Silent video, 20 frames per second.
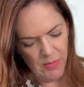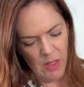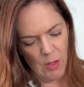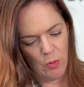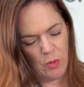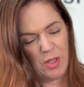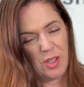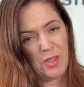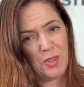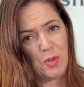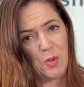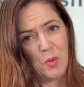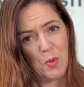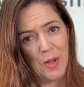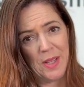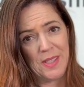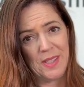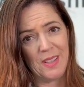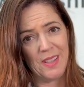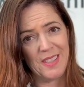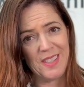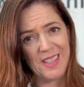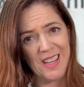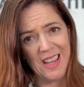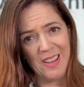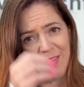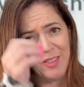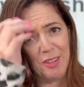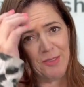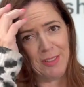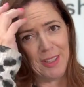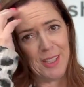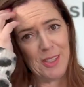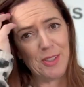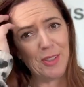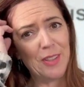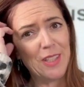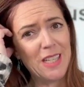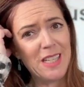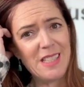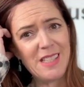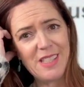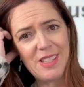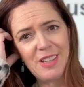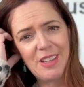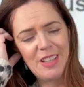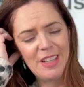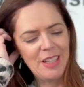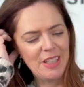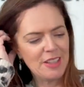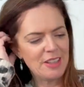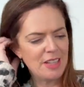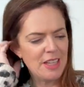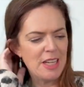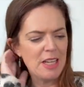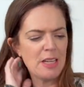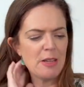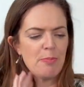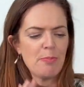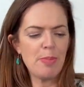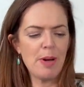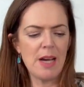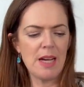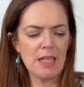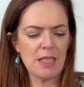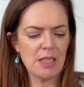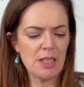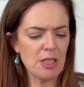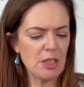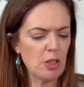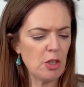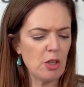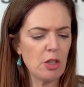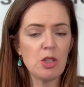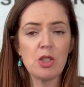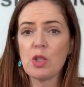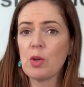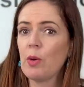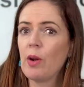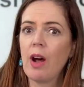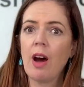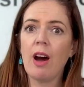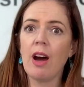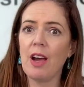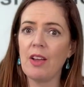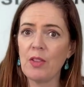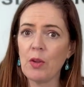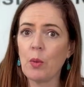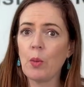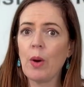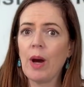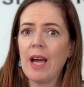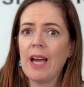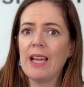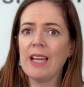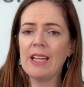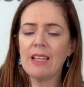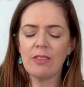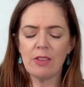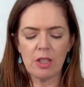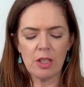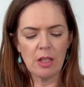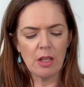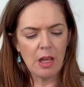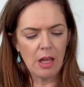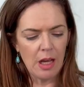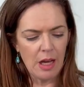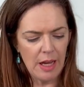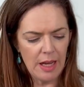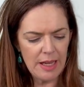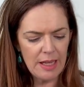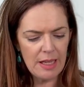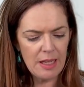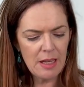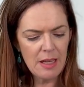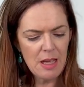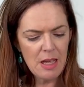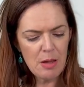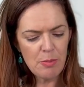which is always nice to have the fleece on the inside, I think, but you can do it either way that you like,